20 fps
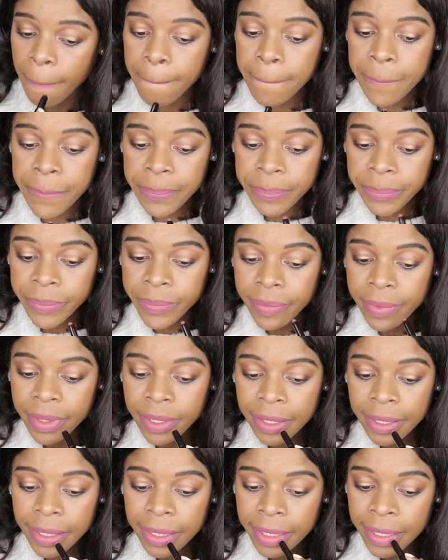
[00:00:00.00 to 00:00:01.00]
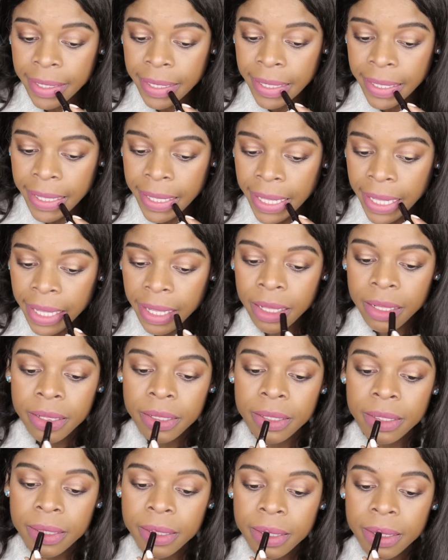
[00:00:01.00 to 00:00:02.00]

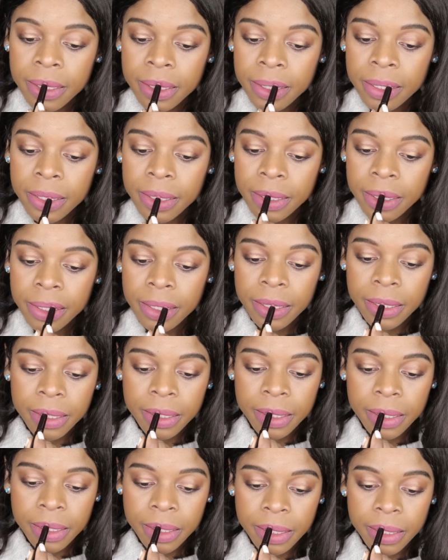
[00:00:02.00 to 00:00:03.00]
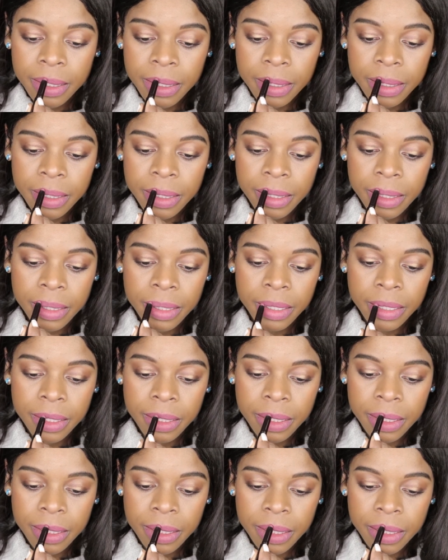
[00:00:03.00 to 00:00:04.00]

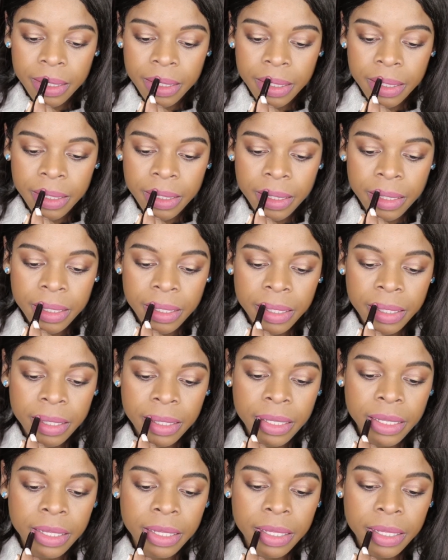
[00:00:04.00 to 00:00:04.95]
Nobody speaks.